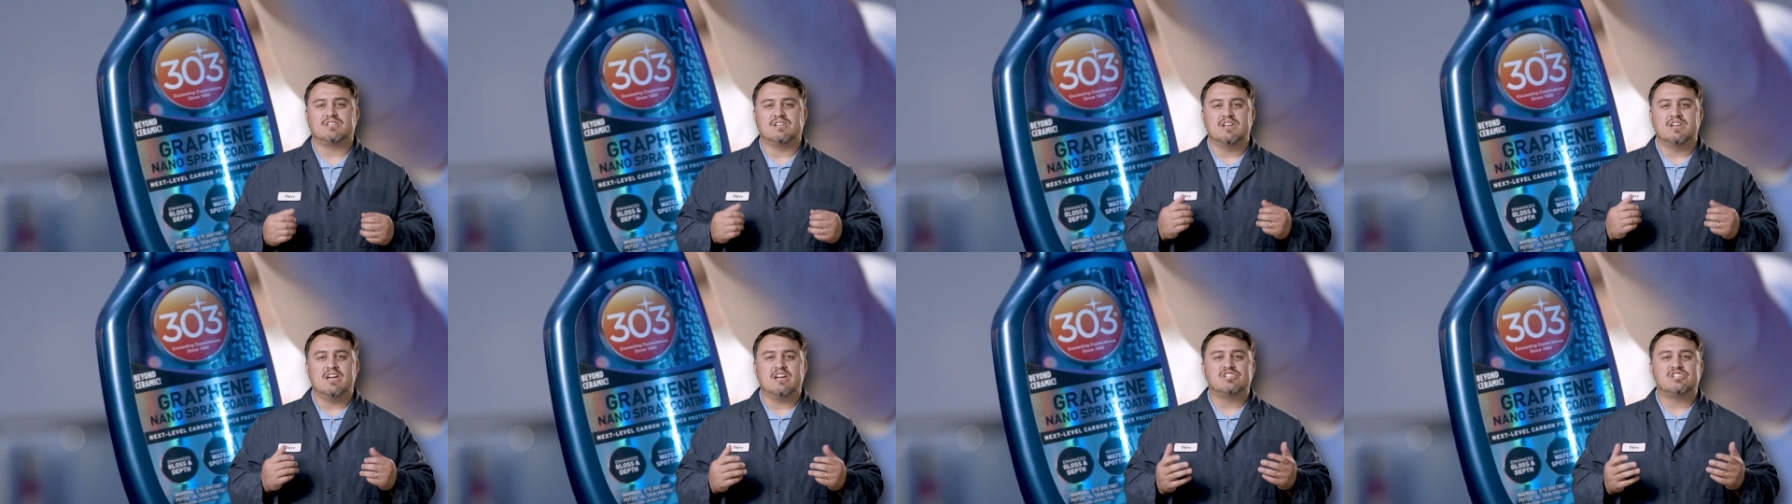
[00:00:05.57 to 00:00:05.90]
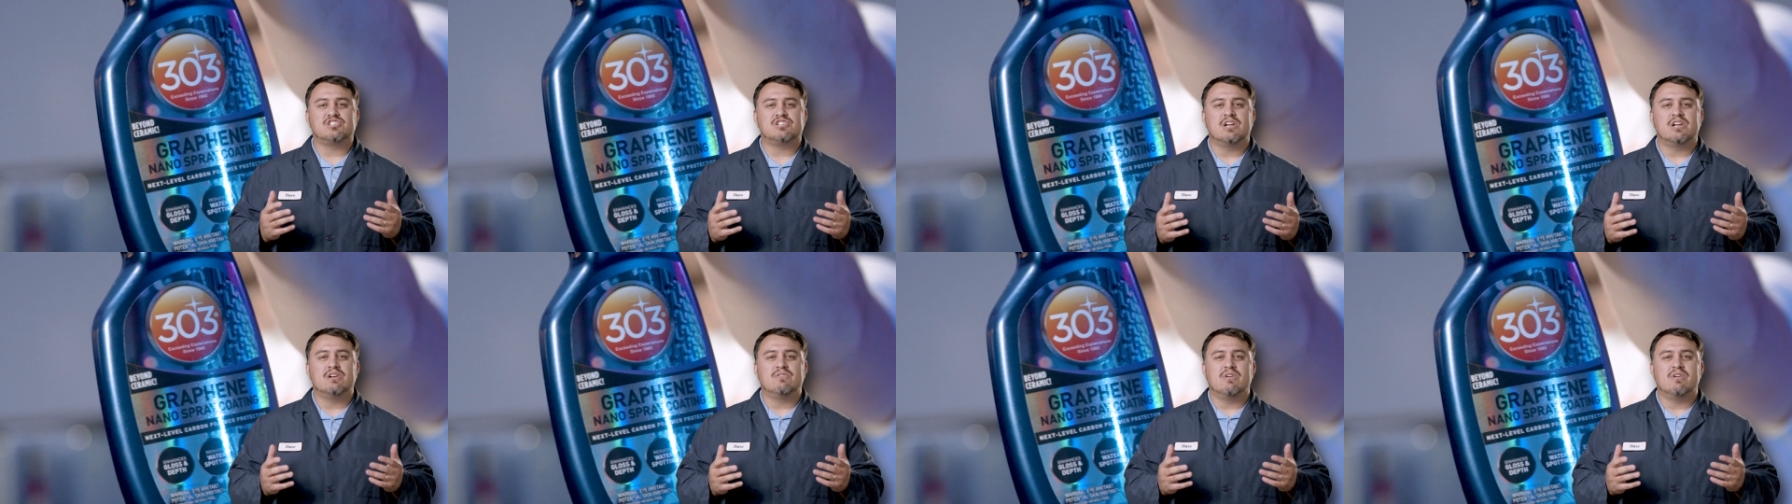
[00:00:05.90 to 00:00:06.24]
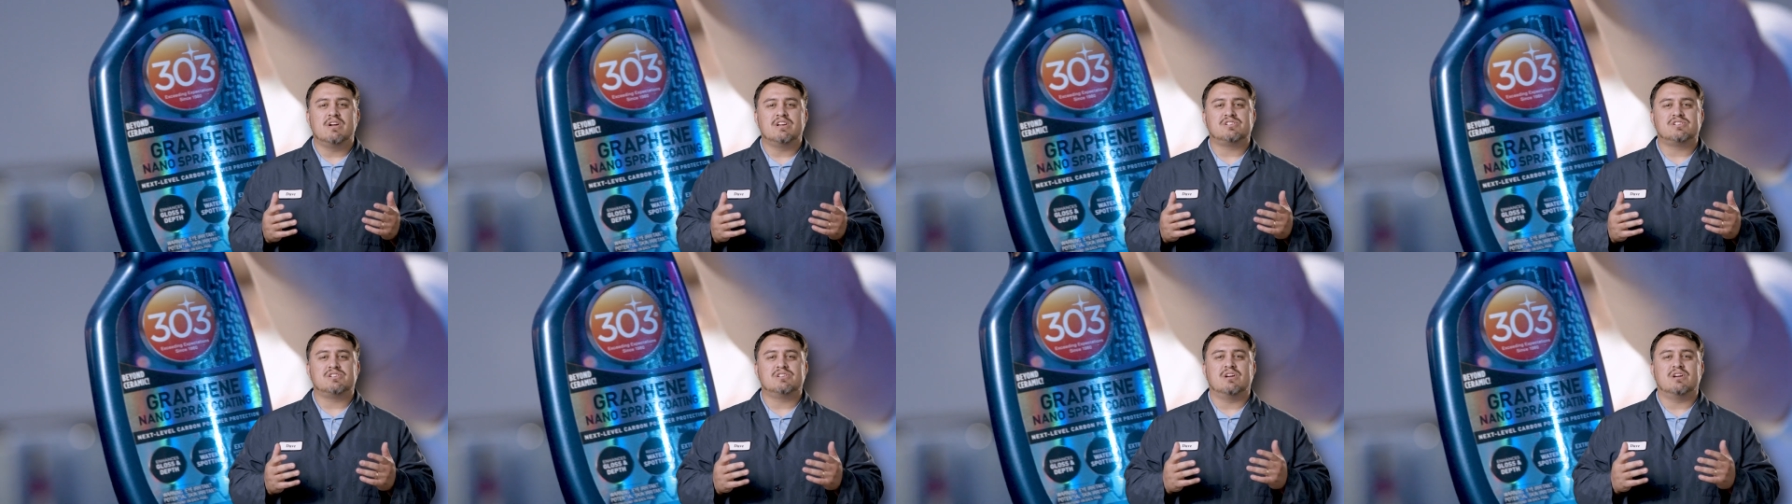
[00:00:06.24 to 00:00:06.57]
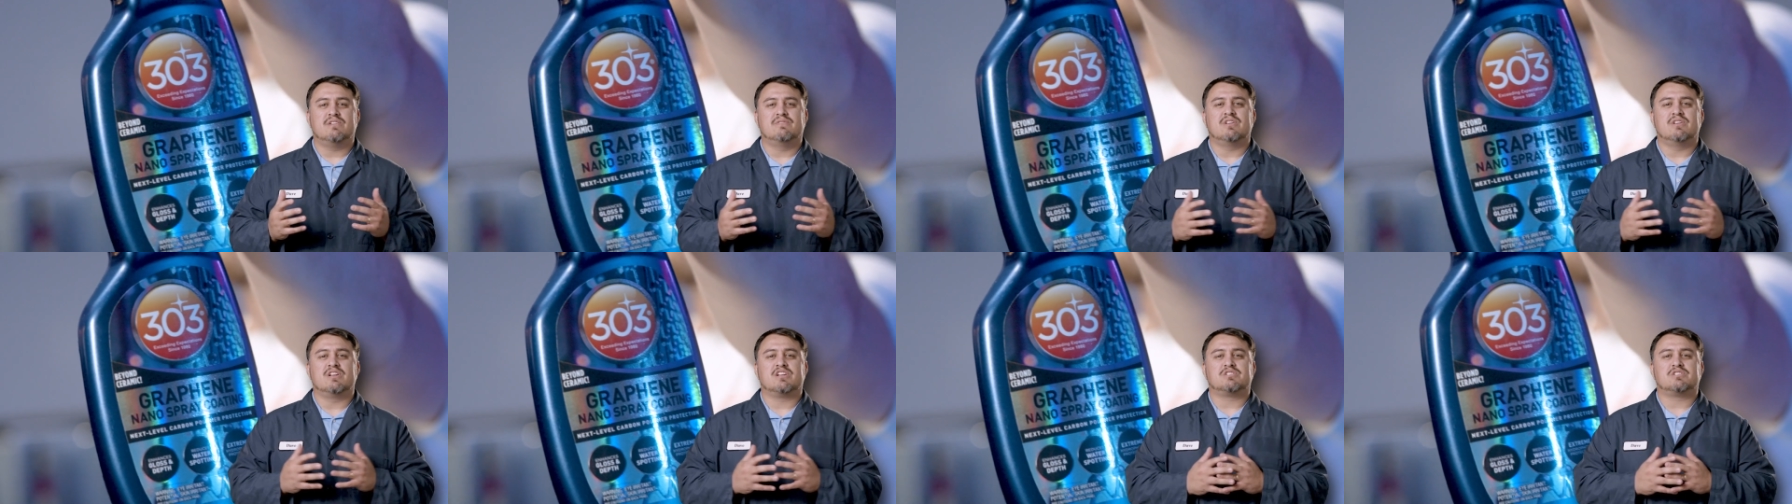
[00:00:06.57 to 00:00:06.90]
the next generation
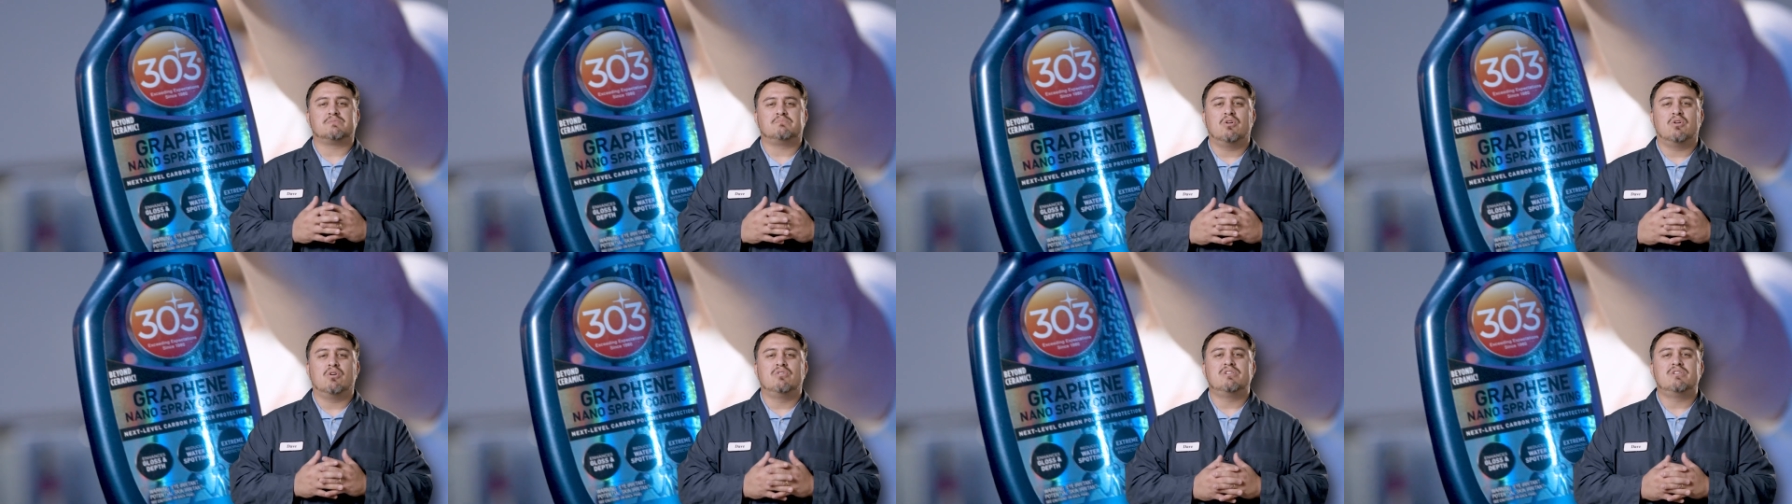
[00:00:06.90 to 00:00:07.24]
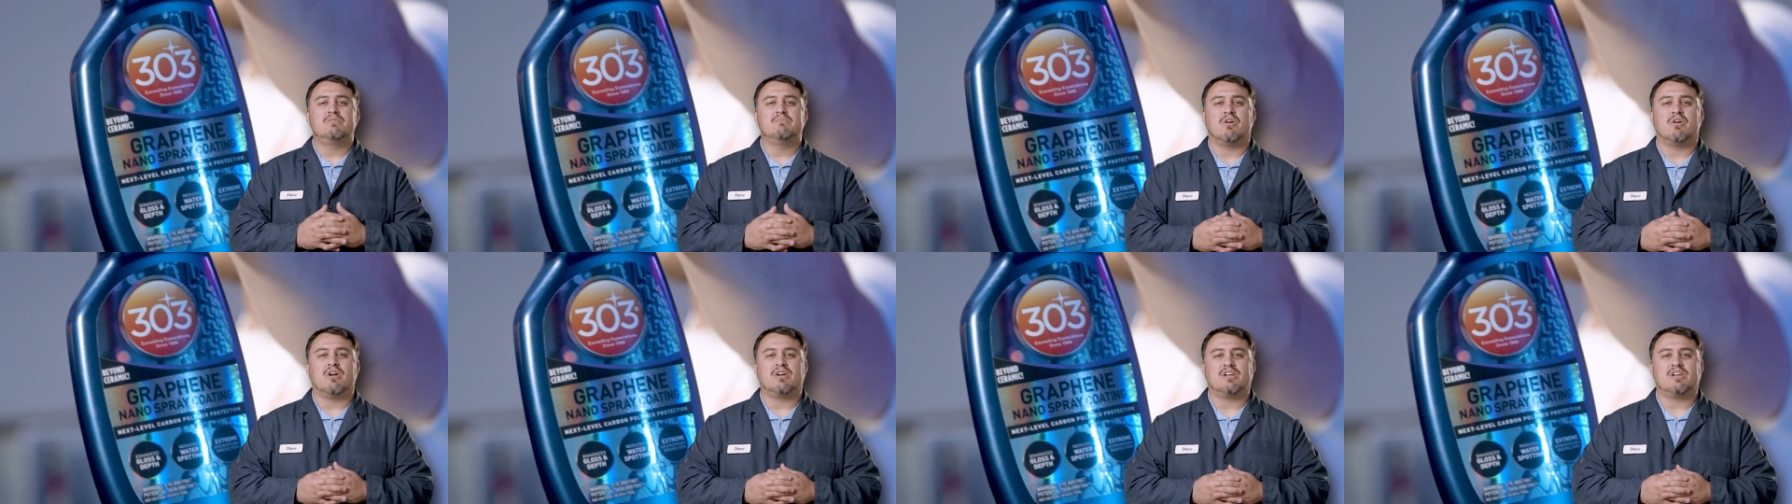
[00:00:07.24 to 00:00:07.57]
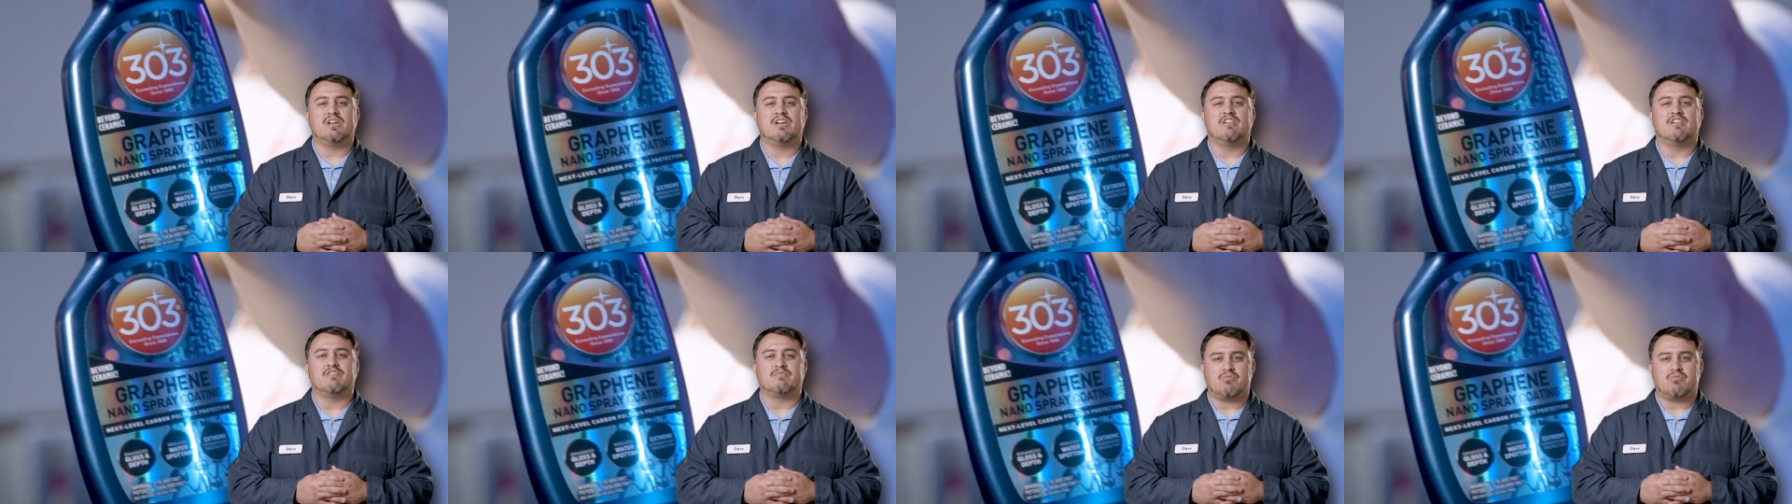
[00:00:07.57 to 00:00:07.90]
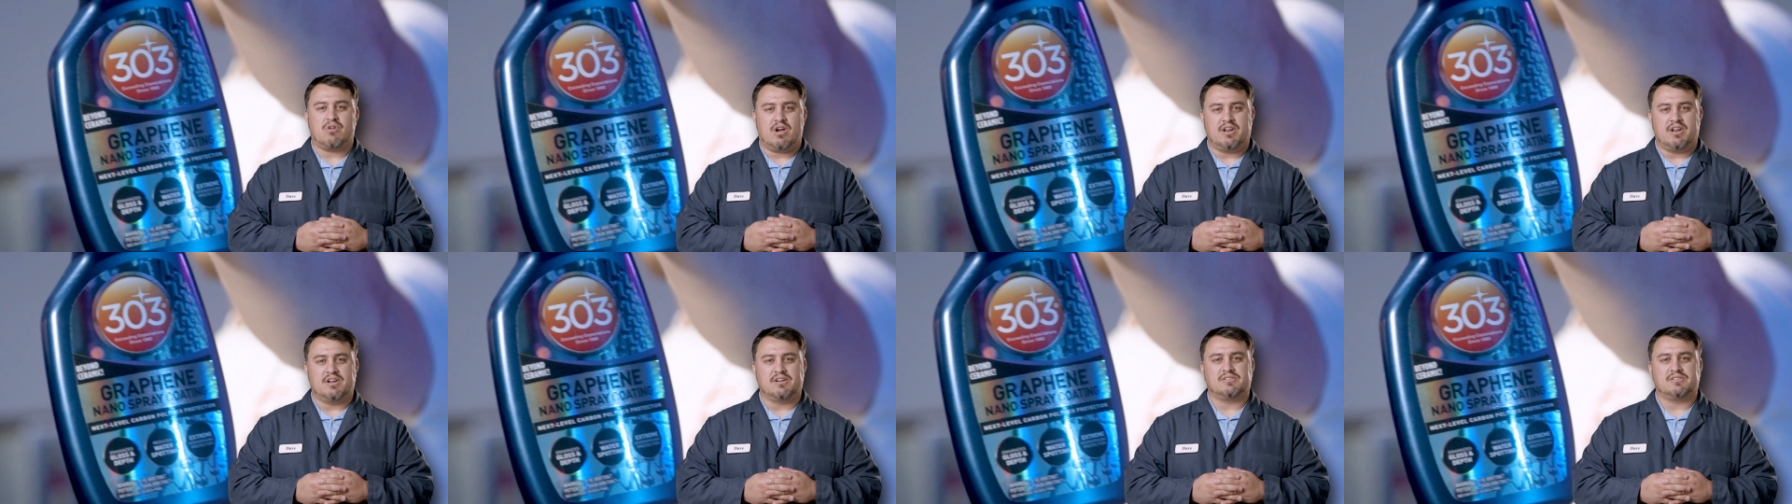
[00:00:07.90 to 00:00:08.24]
of an exploding market of
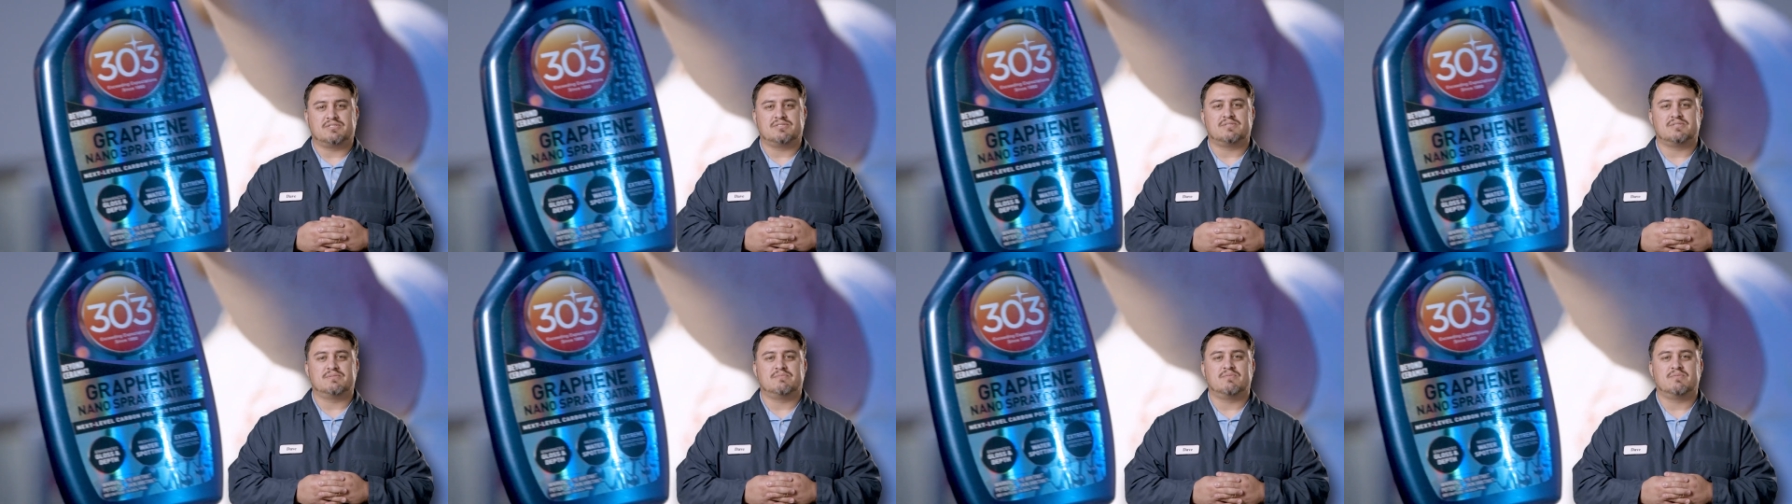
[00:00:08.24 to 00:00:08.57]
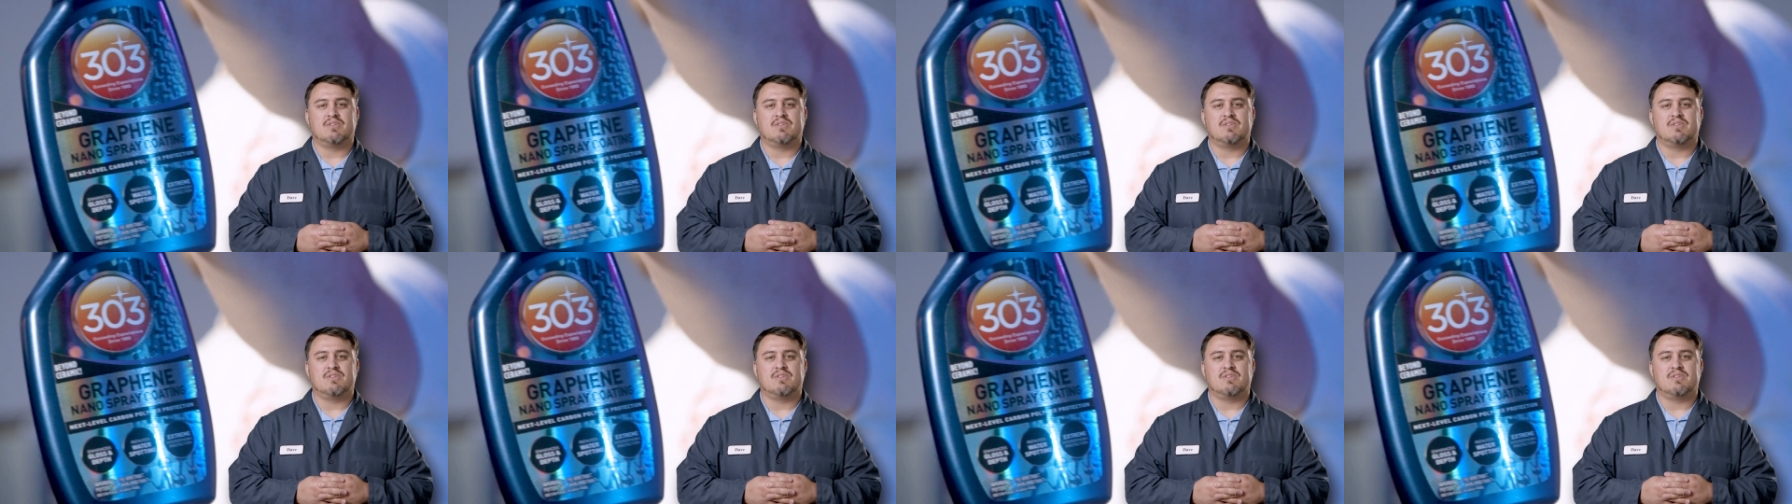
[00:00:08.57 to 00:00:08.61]
products.